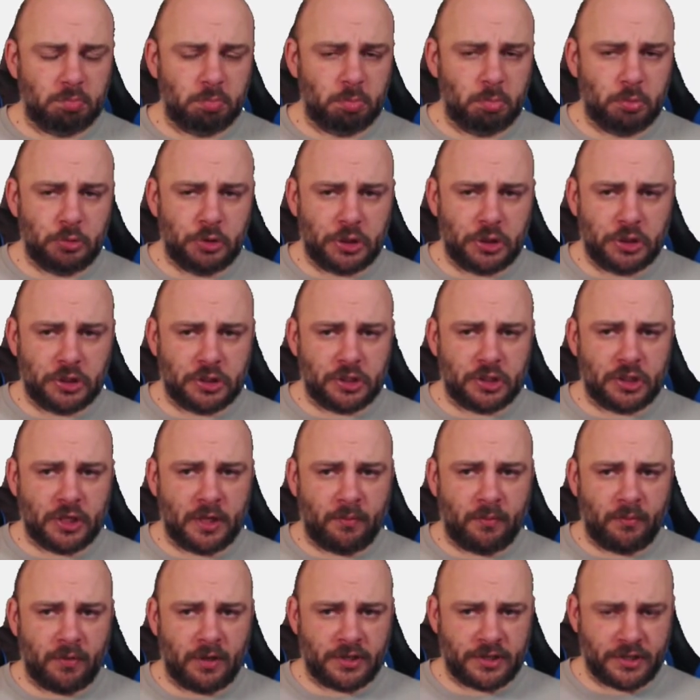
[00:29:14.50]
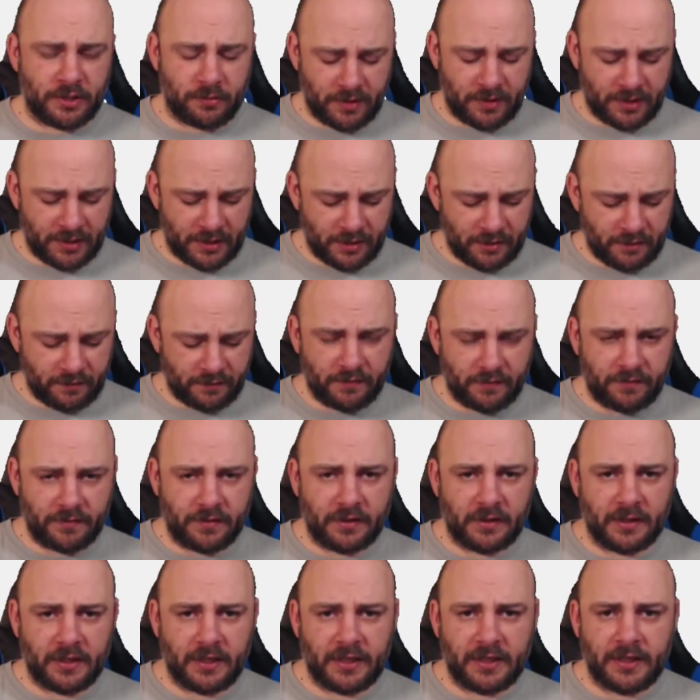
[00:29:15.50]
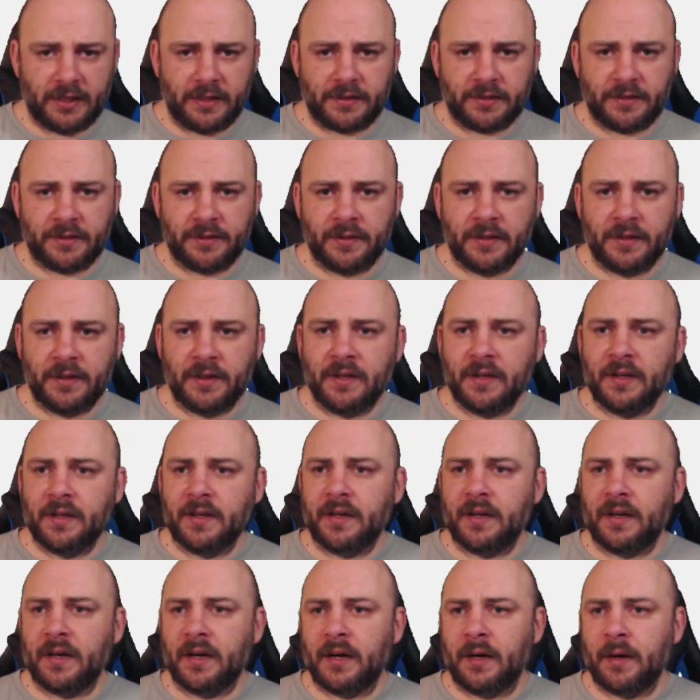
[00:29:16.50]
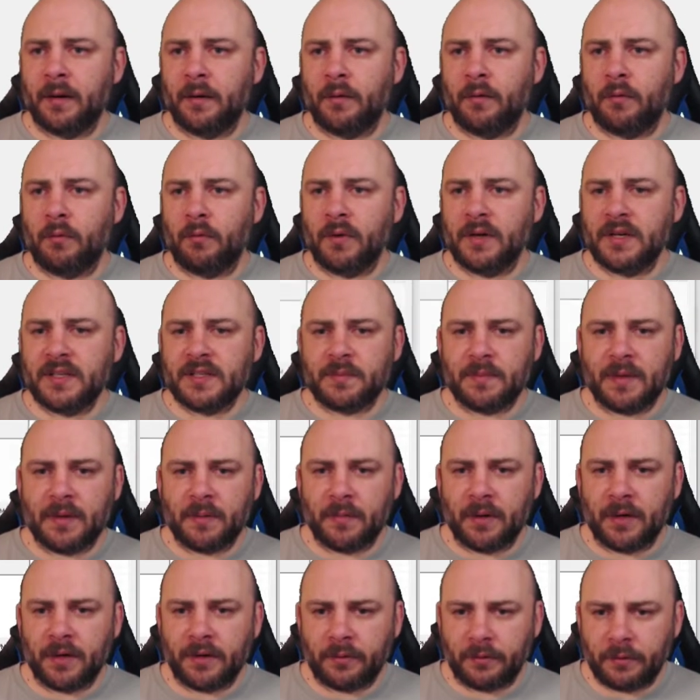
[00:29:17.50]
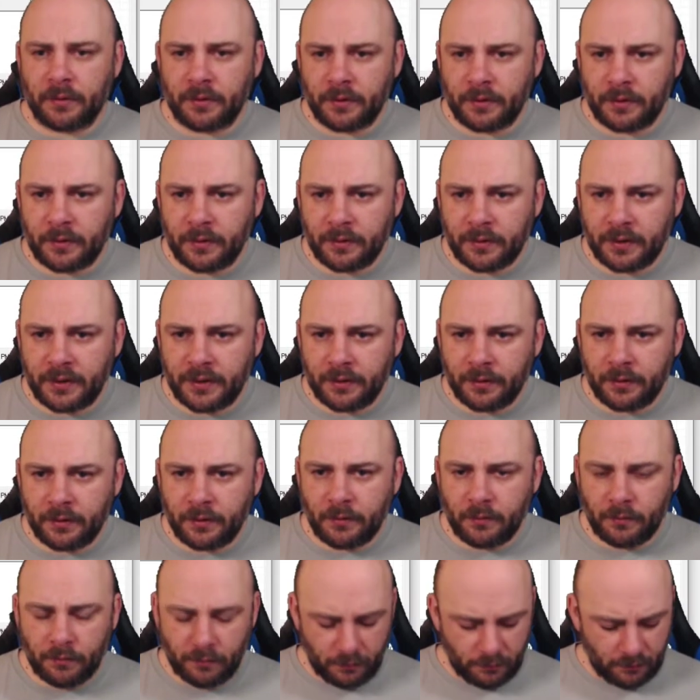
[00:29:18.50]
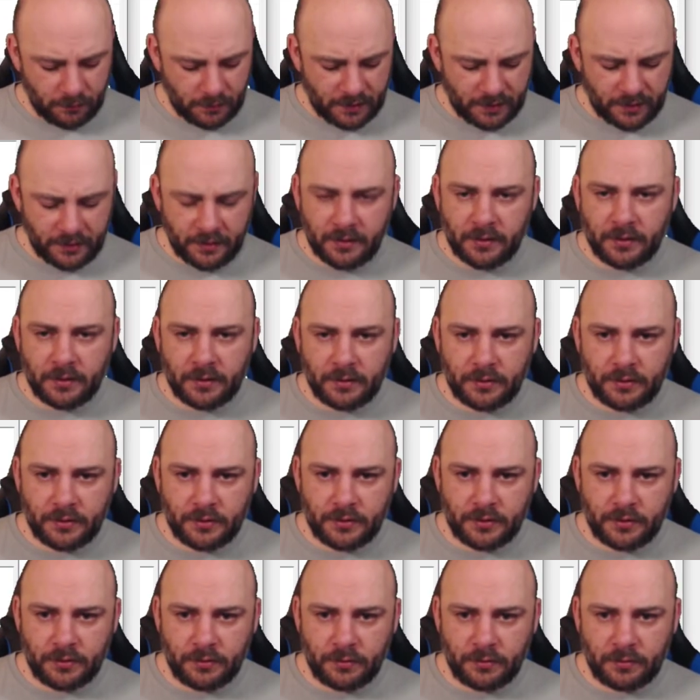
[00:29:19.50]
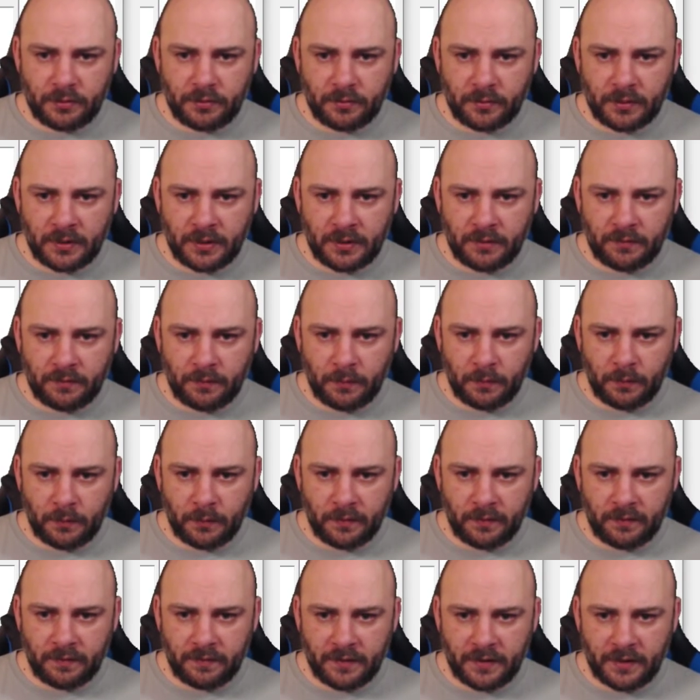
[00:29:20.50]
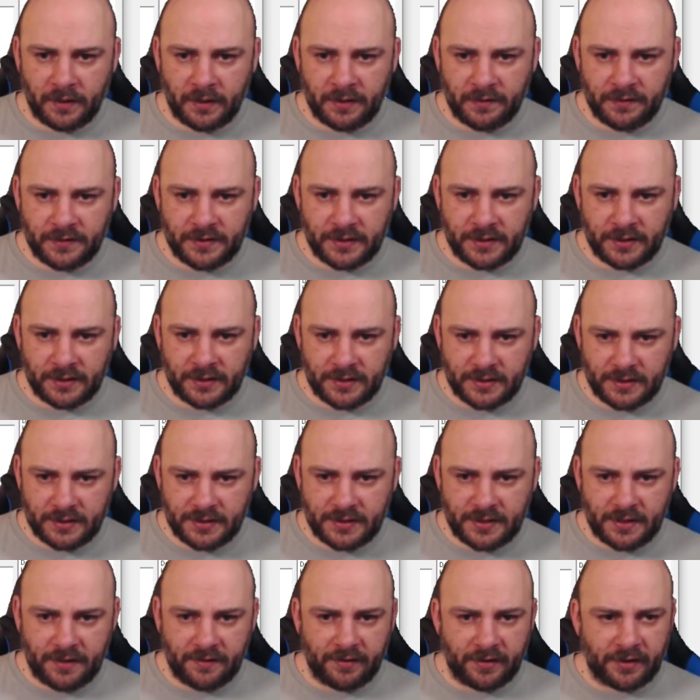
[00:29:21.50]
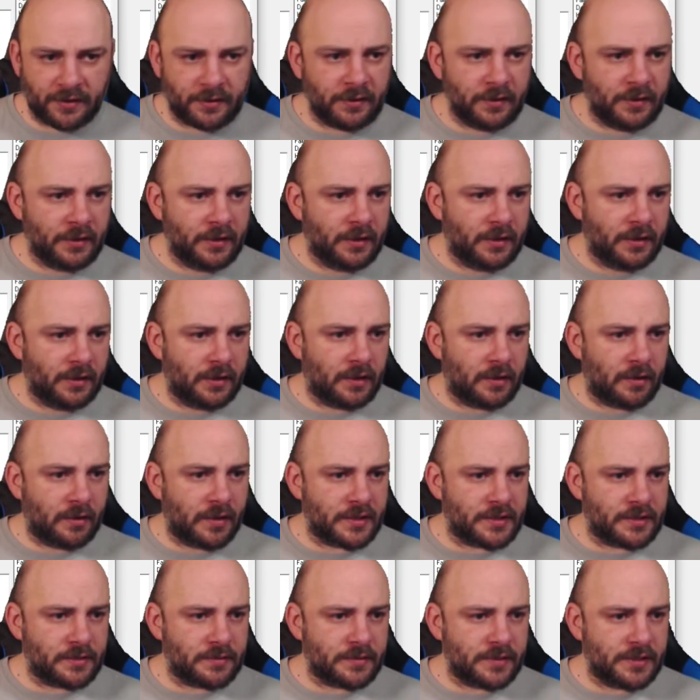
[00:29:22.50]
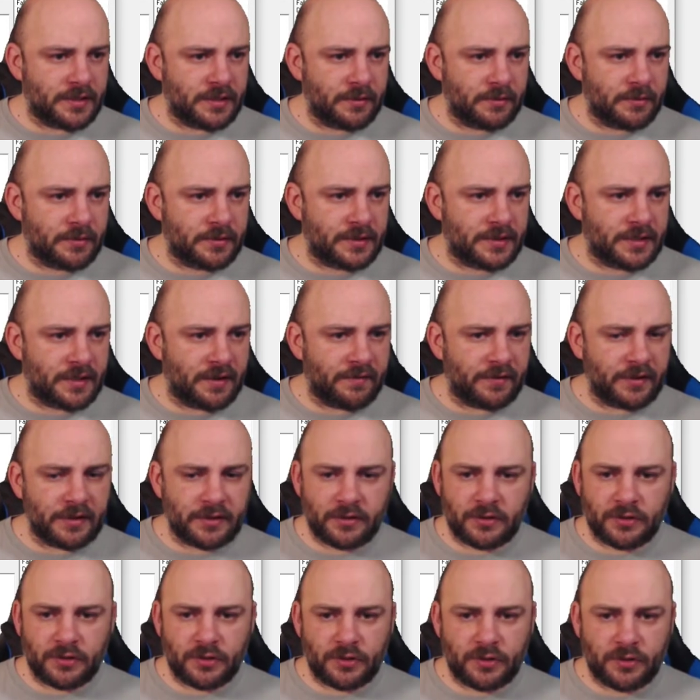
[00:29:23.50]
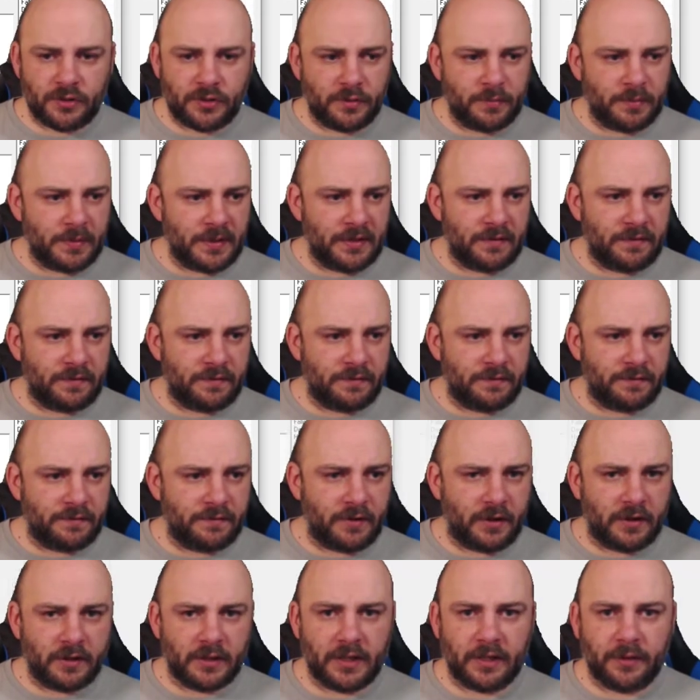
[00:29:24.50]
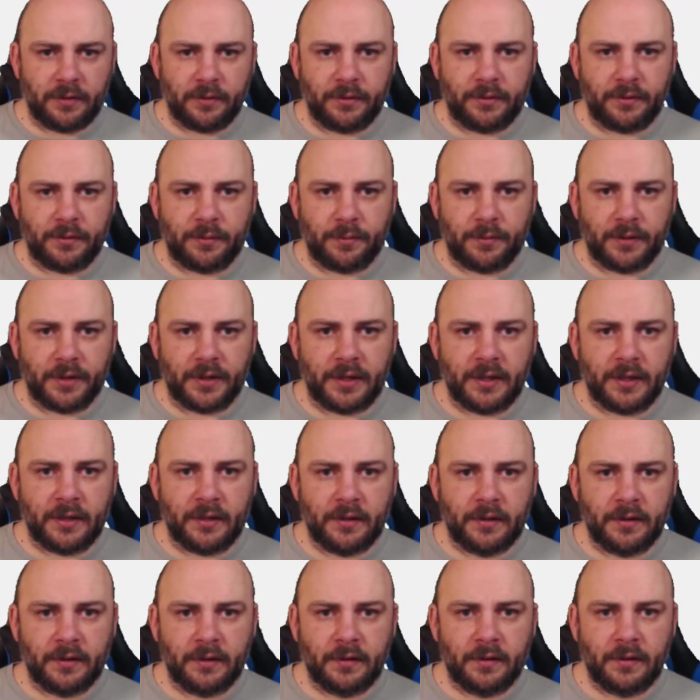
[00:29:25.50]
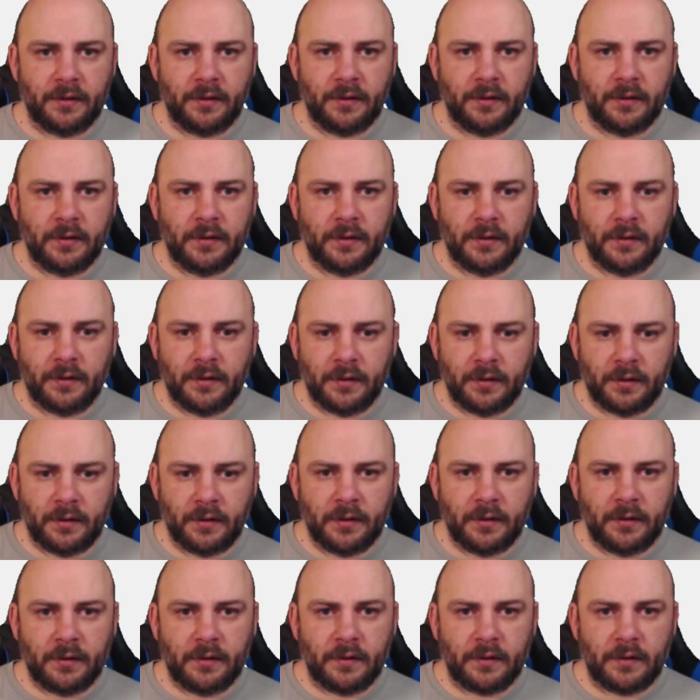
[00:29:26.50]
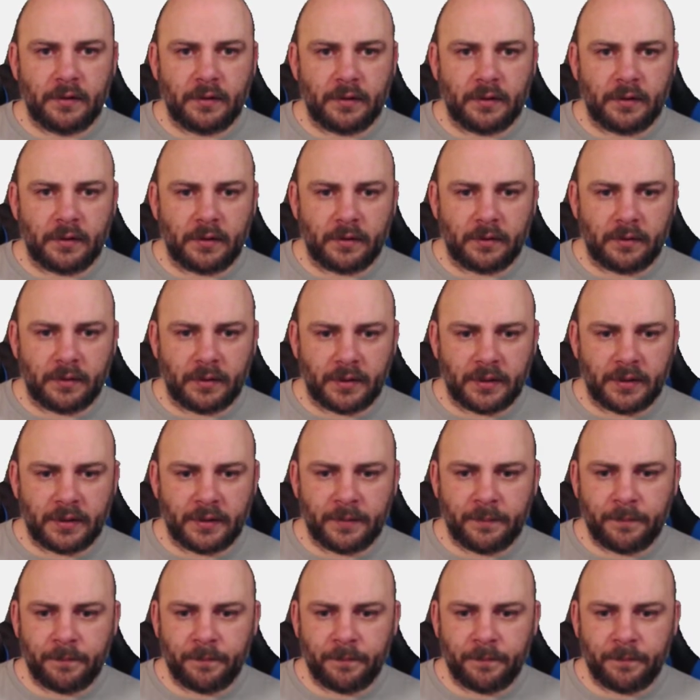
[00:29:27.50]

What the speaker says: you can stop watching right now if you feel like it. What is my mod order here? 1, 2, 3, 4, 5, 6, 7. All right, so 07 should be Fallout 3. All right.